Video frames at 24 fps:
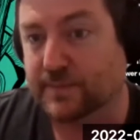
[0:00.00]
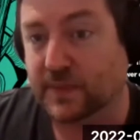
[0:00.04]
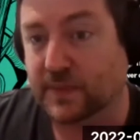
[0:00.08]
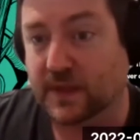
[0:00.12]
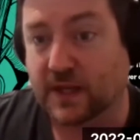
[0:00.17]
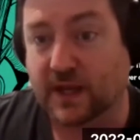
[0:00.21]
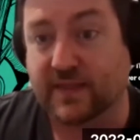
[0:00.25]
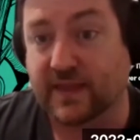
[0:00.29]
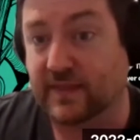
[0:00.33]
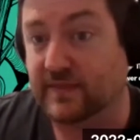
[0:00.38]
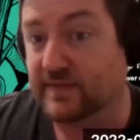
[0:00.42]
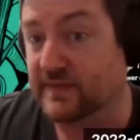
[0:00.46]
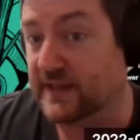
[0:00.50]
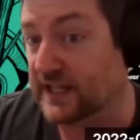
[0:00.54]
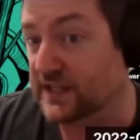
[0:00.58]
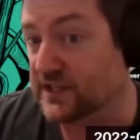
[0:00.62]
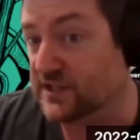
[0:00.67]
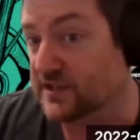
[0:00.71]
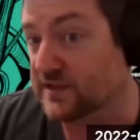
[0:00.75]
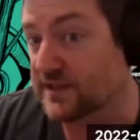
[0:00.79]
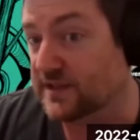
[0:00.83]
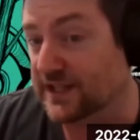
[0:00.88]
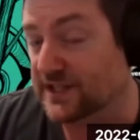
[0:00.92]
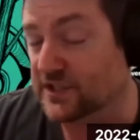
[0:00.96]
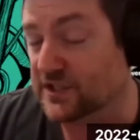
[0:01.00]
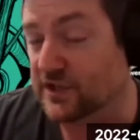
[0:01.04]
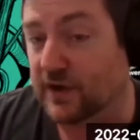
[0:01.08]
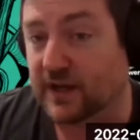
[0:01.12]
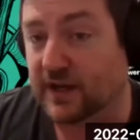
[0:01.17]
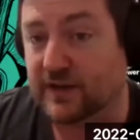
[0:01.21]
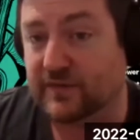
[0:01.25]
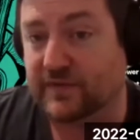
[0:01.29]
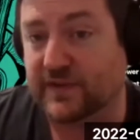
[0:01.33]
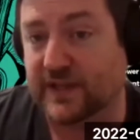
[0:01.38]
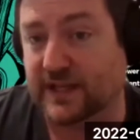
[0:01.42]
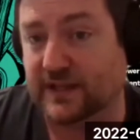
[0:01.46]
And then that's
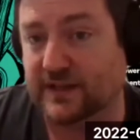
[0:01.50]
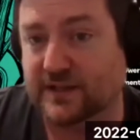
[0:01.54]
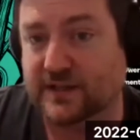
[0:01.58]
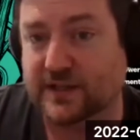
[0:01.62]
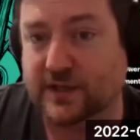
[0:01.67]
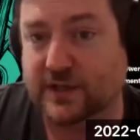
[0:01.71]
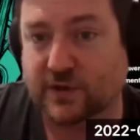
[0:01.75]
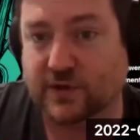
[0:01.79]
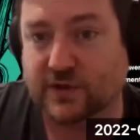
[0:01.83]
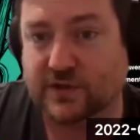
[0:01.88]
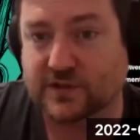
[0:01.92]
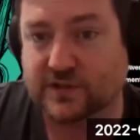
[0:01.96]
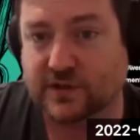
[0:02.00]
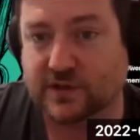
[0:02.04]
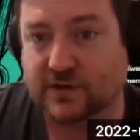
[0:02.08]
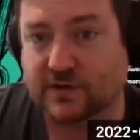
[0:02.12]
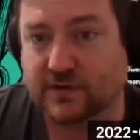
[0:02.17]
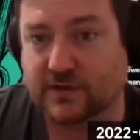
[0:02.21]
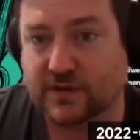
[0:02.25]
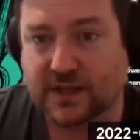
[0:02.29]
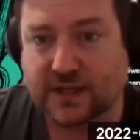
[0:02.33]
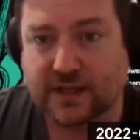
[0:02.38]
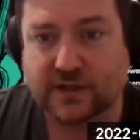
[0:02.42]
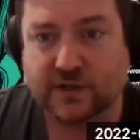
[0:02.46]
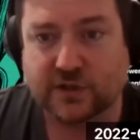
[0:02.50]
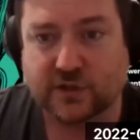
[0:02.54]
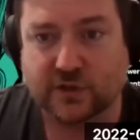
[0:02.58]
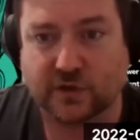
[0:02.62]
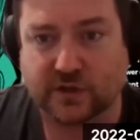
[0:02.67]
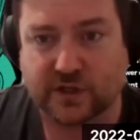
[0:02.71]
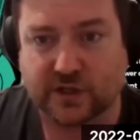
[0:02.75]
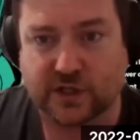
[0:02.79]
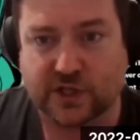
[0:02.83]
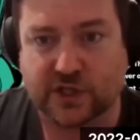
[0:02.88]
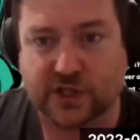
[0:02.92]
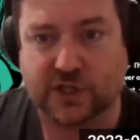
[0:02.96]
kind of it, So
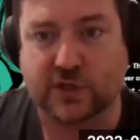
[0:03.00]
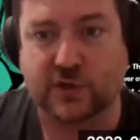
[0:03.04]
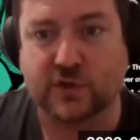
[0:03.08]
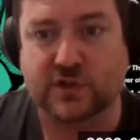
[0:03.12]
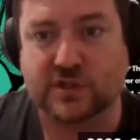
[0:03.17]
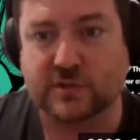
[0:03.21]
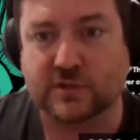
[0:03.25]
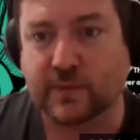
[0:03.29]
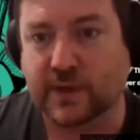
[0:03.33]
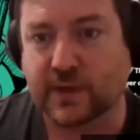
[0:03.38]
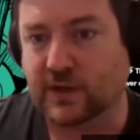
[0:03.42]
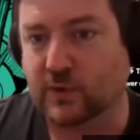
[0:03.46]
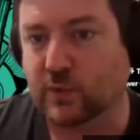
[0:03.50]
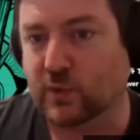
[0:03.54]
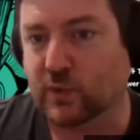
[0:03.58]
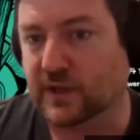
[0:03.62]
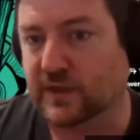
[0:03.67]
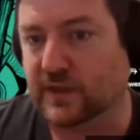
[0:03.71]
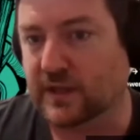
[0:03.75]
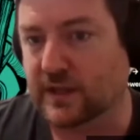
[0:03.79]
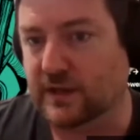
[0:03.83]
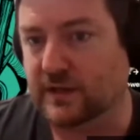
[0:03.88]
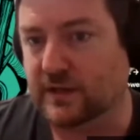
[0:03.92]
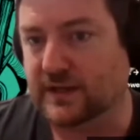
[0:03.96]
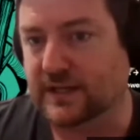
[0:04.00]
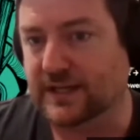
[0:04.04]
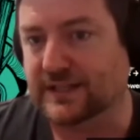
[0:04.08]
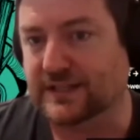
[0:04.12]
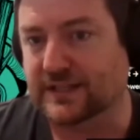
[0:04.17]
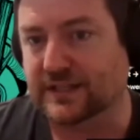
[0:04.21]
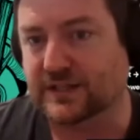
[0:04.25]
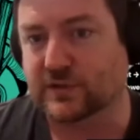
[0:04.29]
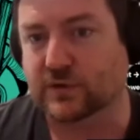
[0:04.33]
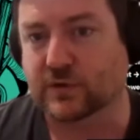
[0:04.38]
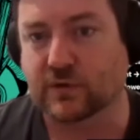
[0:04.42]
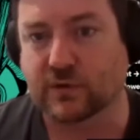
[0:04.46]
not a huge amount of work that you need
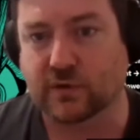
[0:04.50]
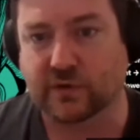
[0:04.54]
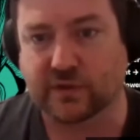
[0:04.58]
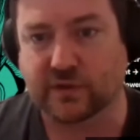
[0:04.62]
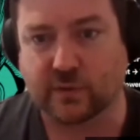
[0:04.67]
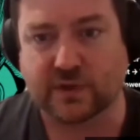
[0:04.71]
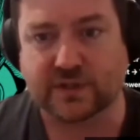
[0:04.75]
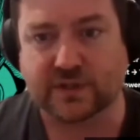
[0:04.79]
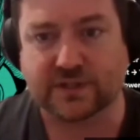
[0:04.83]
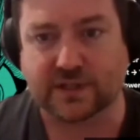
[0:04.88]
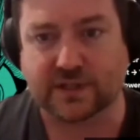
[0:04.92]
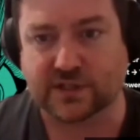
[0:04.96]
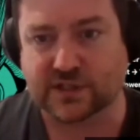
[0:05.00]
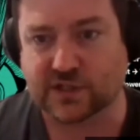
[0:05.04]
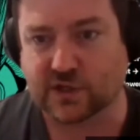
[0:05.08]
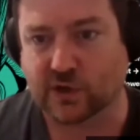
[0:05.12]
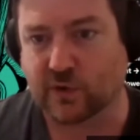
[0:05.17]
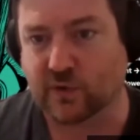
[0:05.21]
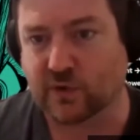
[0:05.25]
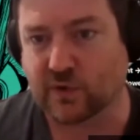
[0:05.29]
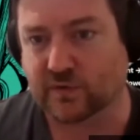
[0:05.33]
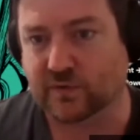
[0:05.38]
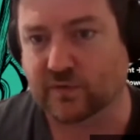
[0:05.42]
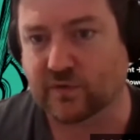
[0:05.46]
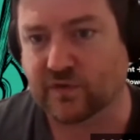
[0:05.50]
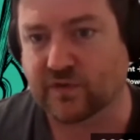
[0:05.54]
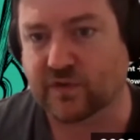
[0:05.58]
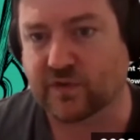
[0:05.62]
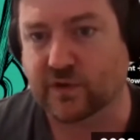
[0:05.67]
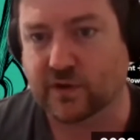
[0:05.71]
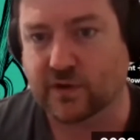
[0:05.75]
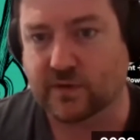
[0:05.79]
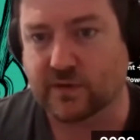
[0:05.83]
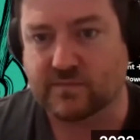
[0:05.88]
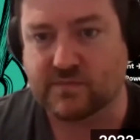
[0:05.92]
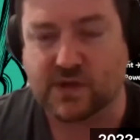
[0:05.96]
to do, although it does go on
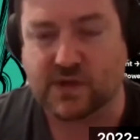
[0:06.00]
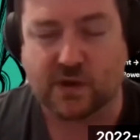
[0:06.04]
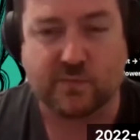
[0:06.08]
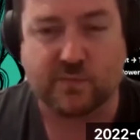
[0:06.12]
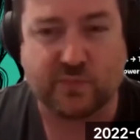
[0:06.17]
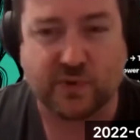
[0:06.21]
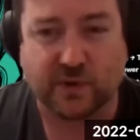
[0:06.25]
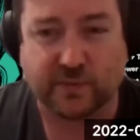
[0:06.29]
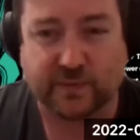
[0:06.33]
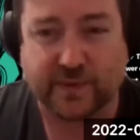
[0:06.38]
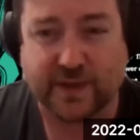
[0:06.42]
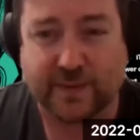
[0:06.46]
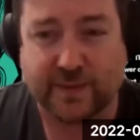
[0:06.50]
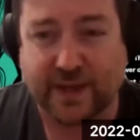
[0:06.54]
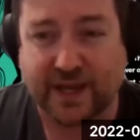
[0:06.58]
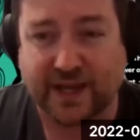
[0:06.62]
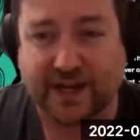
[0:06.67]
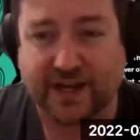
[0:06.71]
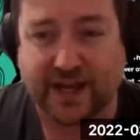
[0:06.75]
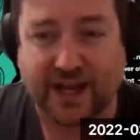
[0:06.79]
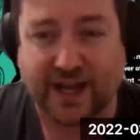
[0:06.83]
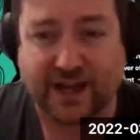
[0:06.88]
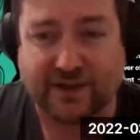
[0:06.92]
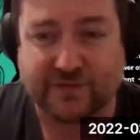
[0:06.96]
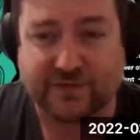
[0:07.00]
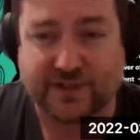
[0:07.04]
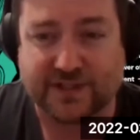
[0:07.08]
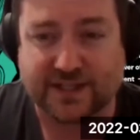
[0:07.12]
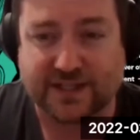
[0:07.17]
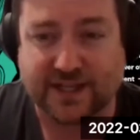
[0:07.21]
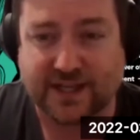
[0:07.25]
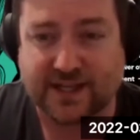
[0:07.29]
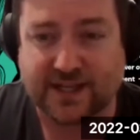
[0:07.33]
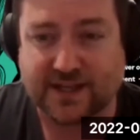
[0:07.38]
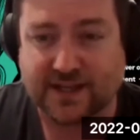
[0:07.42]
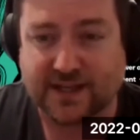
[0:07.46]
for, probably about half a
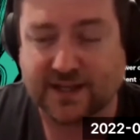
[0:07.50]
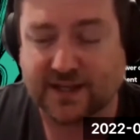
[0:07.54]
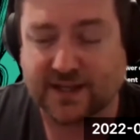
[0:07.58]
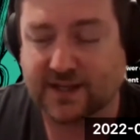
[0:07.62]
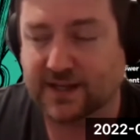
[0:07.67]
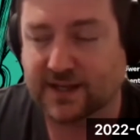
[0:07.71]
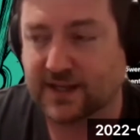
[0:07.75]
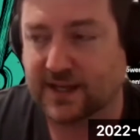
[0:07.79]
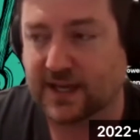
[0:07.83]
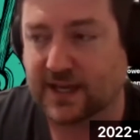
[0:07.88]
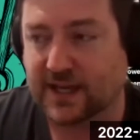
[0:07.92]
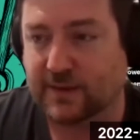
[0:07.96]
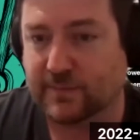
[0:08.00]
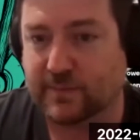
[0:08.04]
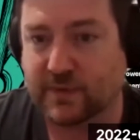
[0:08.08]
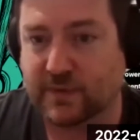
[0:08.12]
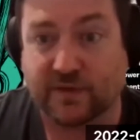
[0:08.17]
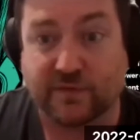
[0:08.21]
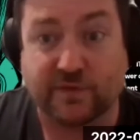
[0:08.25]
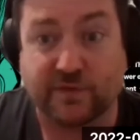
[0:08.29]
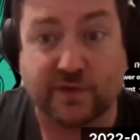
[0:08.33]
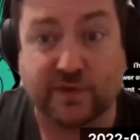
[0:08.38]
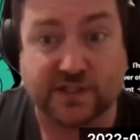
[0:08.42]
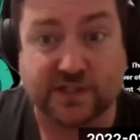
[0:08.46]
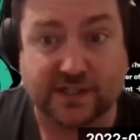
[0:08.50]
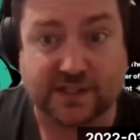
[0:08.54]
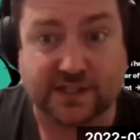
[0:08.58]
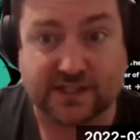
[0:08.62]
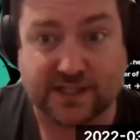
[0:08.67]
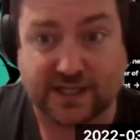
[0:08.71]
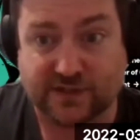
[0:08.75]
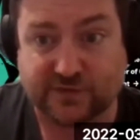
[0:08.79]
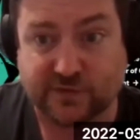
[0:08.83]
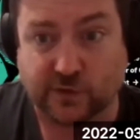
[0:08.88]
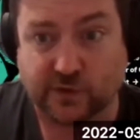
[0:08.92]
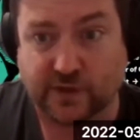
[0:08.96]
day. If you're
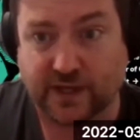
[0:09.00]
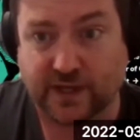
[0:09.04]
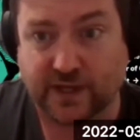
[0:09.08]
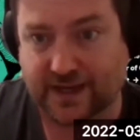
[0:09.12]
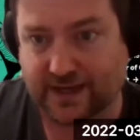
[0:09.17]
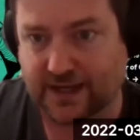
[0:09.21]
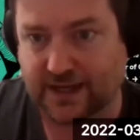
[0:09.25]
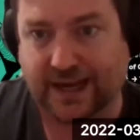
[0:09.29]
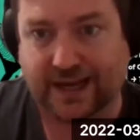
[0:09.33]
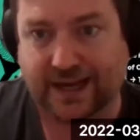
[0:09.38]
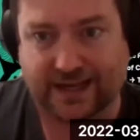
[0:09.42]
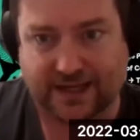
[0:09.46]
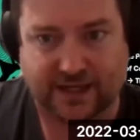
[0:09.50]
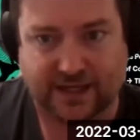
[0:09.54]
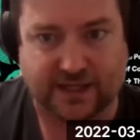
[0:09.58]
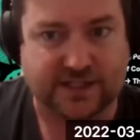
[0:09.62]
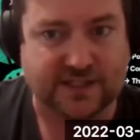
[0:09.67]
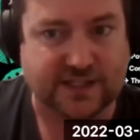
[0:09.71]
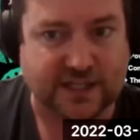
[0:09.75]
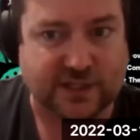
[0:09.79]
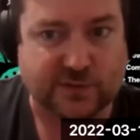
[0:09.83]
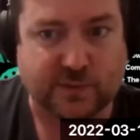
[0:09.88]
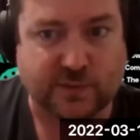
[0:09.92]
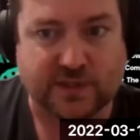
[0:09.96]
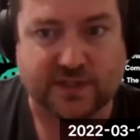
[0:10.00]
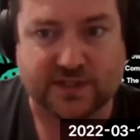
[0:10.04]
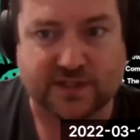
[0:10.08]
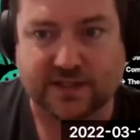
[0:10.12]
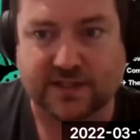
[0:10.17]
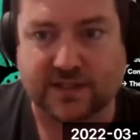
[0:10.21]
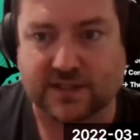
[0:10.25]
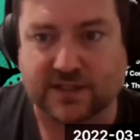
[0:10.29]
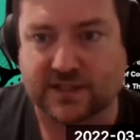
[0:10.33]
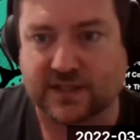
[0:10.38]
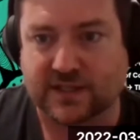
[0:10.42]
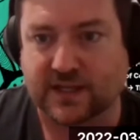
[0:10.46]
successful at an assessment
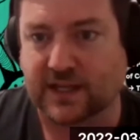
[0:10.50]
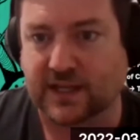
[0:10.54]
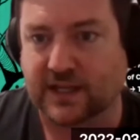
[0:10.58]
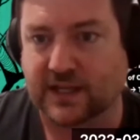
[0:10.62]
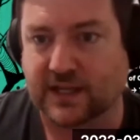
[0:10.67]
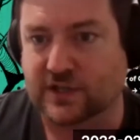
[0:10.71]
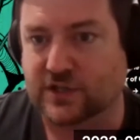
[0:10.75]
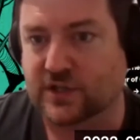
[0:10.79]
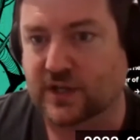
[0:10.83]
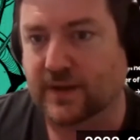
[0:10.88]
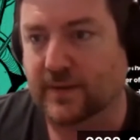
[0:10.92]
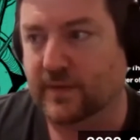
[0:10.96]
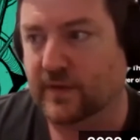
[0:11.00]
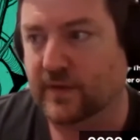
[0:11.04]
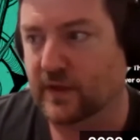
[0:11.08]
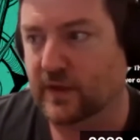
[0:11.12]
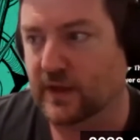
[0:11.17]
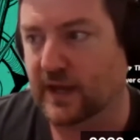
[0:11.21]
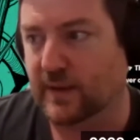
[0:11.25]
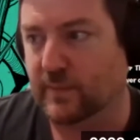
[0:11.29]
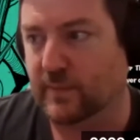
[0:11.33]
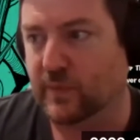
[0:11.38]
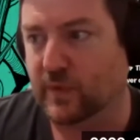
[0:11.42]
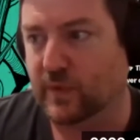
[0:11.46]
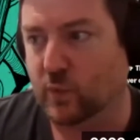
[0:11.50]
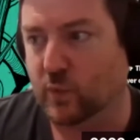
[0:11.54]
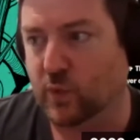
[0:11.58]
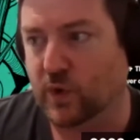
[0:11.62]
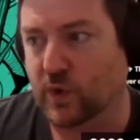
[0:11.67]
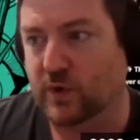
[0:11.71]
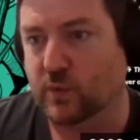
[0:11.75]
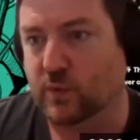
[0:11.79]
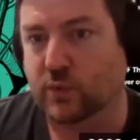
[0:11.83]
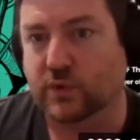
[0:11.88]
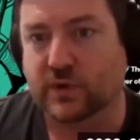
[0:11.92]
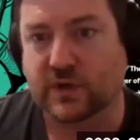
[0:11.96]
centre stage,
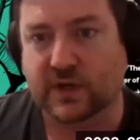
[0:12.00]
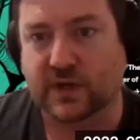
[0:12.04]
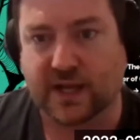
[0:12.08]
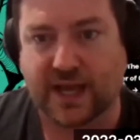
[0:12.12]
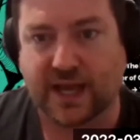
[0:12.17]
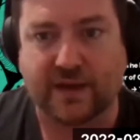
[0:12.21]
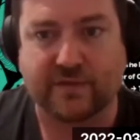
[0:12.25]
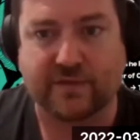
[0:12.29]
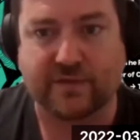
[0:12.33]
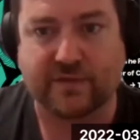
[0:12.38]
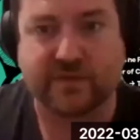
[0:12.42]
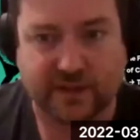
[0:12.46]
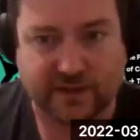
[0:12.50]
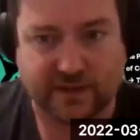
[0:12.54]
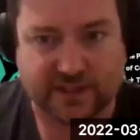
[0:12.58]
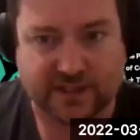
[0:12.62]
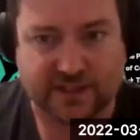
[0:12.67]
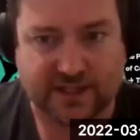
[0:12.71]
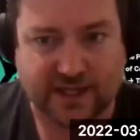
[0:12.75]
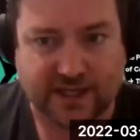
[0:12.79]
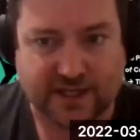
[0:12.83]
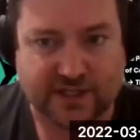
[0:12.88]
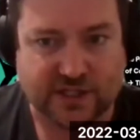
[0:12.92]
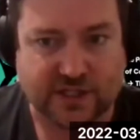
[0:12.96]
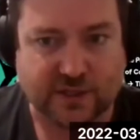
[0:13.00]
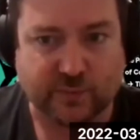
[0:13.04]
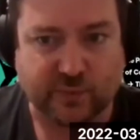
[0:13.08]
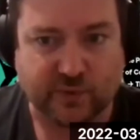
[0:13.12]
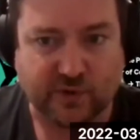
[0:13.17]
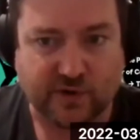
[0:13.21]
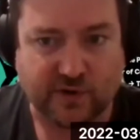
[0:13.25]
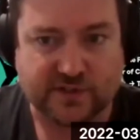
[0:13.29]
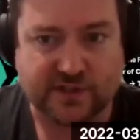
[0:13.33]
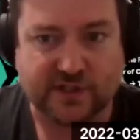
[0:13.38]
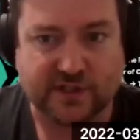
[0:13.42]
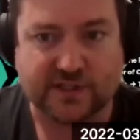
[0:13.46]
we wouldn't have another stage in the
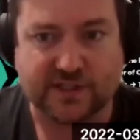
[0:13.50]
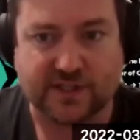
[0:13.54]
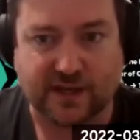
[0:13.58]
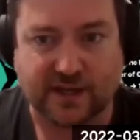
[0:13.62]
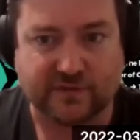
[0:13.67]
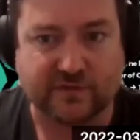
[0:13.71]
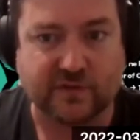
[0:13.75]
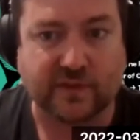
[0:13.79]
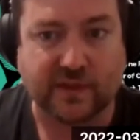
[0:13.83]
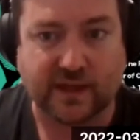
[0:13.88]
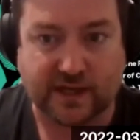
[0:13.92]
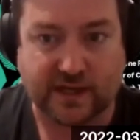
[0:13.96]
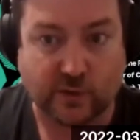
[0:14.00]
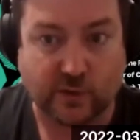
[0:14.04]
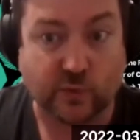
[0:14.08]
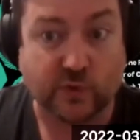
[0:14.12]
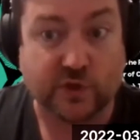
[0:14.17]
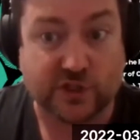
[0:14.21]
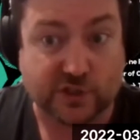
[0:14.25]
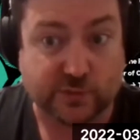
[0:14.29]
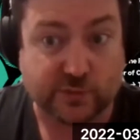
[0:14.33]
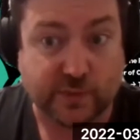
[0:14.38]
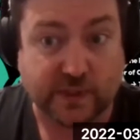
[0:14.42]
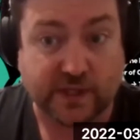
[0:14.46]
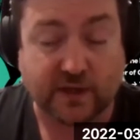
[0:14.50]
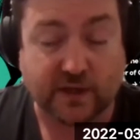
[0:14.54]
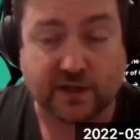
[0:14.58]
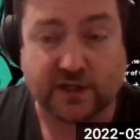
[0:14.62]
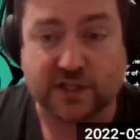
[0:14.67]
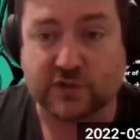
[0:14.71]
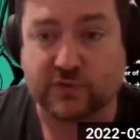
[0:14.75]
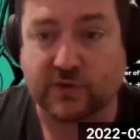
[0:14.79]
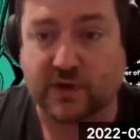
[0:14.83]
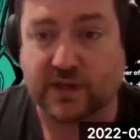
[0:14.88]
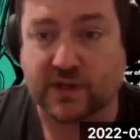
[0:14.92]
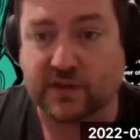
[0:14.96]
process after that. It would just be going
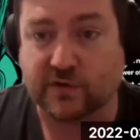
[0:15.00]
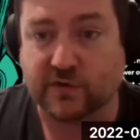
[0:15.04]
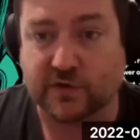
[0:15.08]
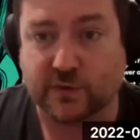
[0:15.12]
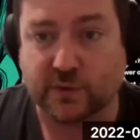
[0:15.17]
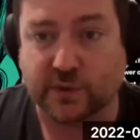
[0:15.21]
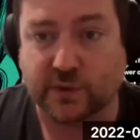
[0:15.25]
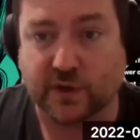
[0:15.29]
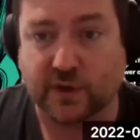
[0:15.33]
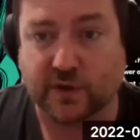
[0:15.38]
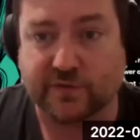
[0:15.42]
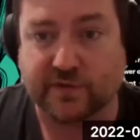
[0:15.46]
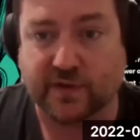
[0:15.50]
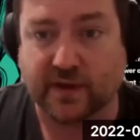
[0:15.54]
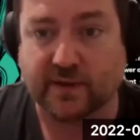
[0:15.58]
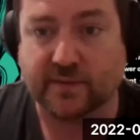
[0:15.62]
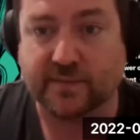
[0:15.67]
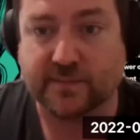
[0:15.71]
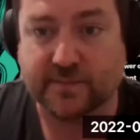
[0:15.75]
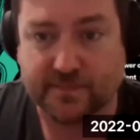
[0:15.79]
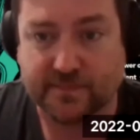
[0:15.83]
straight through to an offer.